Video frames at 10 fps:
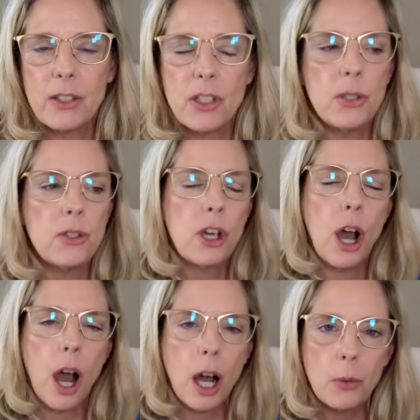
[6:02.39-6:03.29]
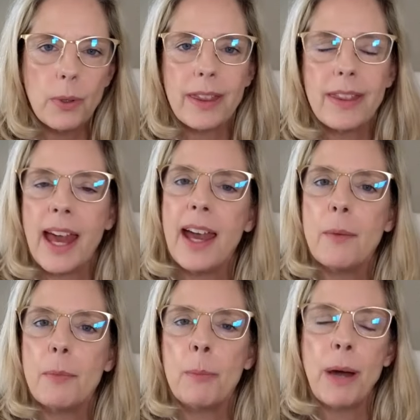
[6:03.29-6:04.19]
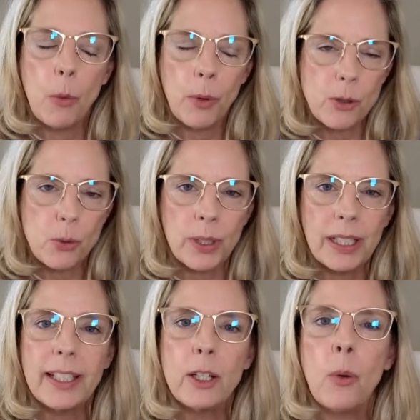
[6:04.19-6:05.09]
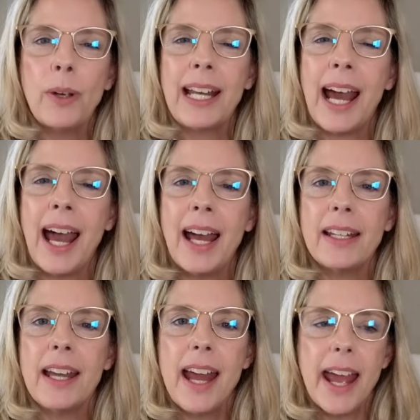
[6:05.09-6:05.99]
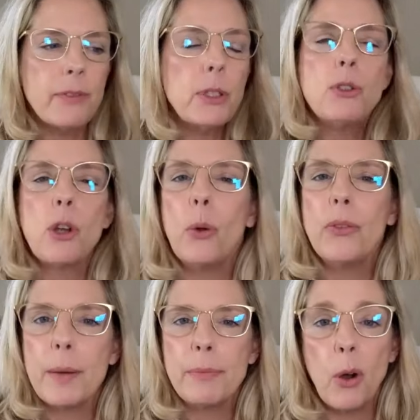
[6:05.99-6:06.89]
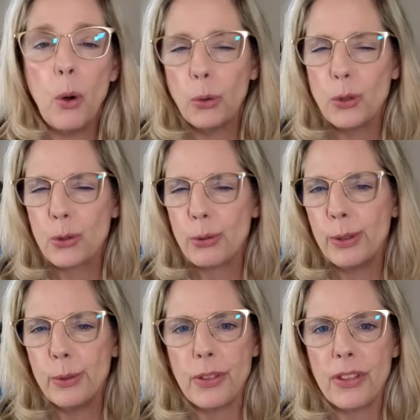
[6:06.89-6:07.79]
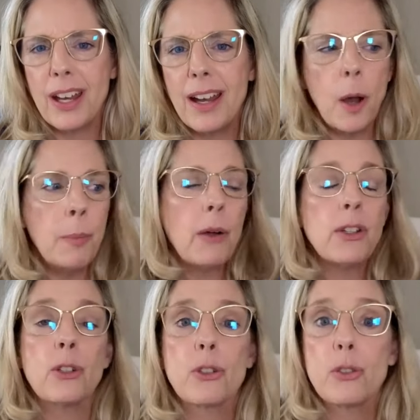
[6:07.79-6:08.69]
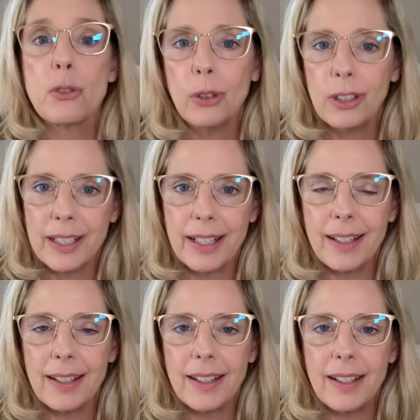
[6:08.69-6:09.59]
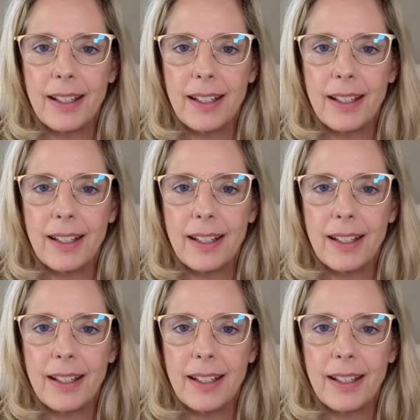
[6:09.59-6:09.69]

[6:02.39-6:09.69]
Do you talk with them about what's really going on? Have you told them the whole truth about your story?